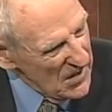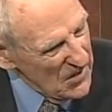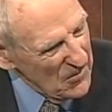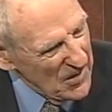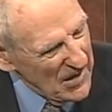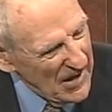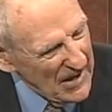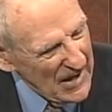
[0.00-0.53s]

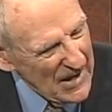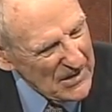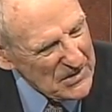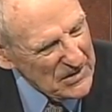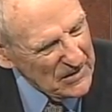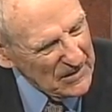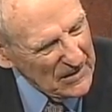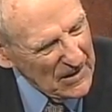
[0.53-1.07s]
When I asked
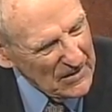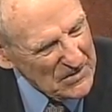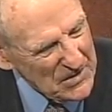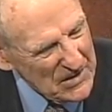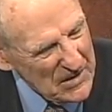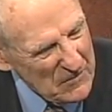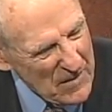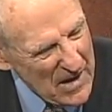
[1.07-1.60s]
the
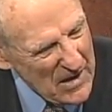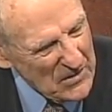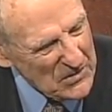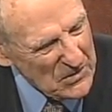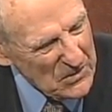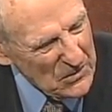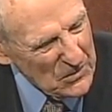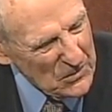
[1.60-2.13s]
city
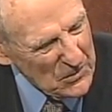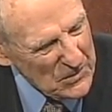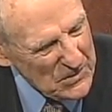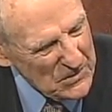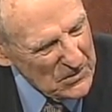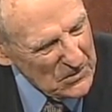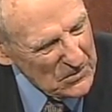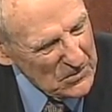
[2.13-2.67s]
manager, who was
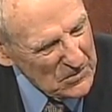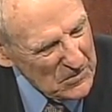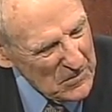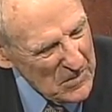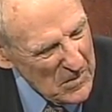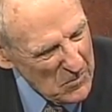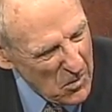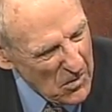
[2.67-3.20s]
new,
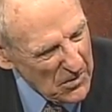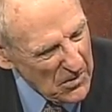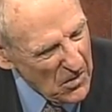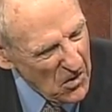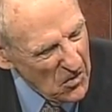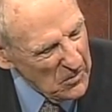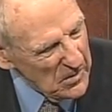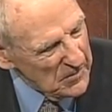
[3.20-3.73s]
Porter
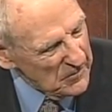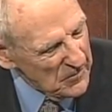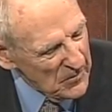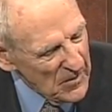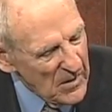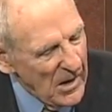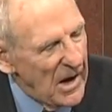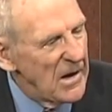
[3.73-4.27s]
Homer,
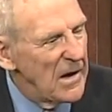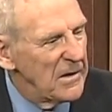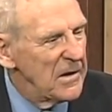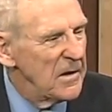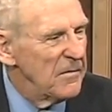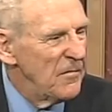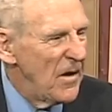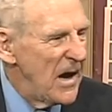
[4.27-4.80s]
I'd like to get
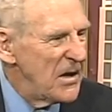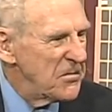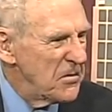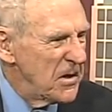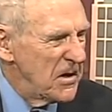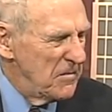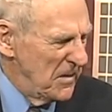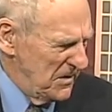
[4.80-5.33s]
advisory
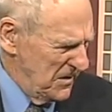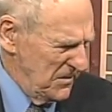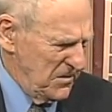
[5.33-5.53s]
committees.